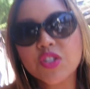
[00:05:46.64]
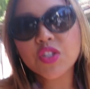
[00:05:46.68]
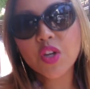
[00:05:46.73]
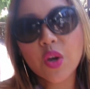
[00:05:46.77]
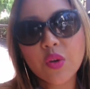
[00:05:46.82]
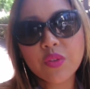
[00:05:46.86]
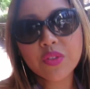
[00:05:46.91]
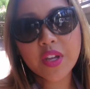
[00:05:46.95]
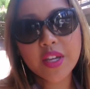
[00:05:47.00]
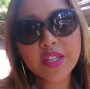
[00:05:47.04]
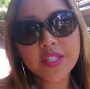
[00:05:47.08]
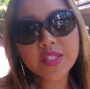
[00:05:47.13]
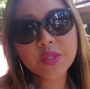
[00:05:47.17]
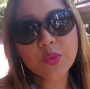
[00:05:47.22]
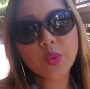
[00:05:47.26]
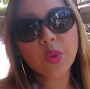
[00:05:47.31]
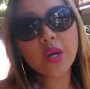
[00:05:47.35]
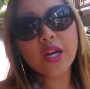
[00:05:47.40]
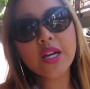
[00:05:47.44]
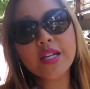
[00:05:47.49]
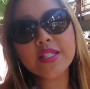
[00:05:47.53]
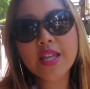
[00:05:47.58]
So this
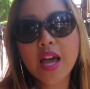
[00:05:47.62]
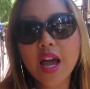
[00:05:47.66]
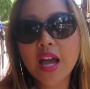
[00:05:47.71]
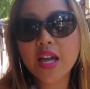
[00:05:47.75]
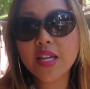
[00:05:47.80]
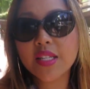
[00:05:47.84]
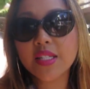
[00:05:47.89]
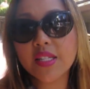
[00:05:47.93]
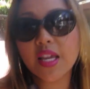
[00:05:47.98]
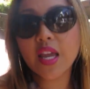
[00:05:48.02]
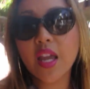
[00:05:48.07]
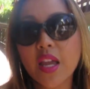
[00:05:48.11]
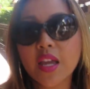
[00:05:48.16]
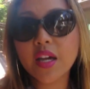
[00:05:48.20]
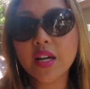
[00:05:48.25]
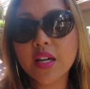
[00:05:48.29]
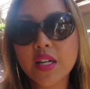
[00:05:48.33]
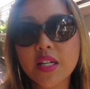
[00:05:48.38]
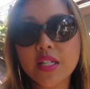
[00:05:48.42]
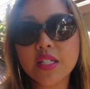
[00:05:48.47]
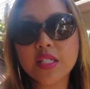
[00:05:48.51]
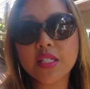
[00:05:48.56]
was
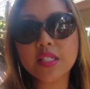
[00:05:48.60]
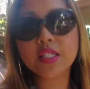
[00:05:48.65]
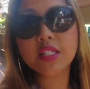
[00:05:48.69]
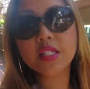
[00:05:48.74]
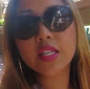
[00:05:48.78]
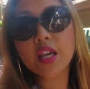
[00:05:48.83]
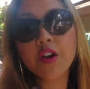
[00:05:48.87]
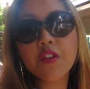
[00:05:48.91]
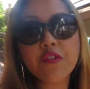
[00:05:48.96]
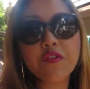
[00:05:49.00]
Isaiah's